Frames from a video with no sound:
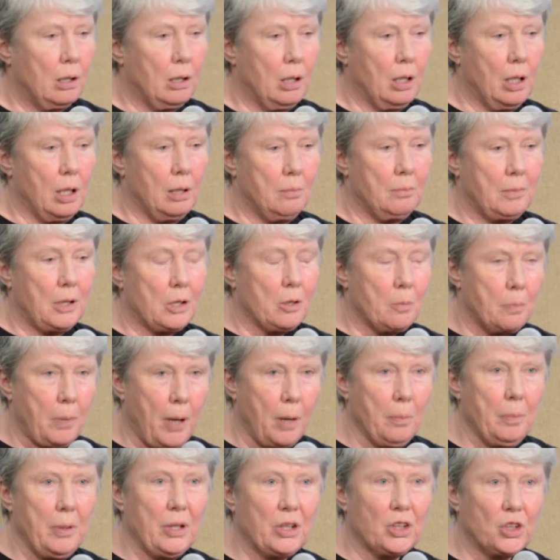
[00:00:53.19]
the
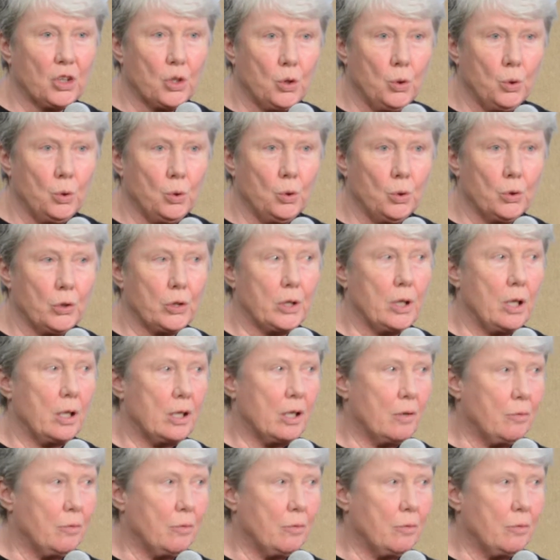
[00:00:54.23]
public schools,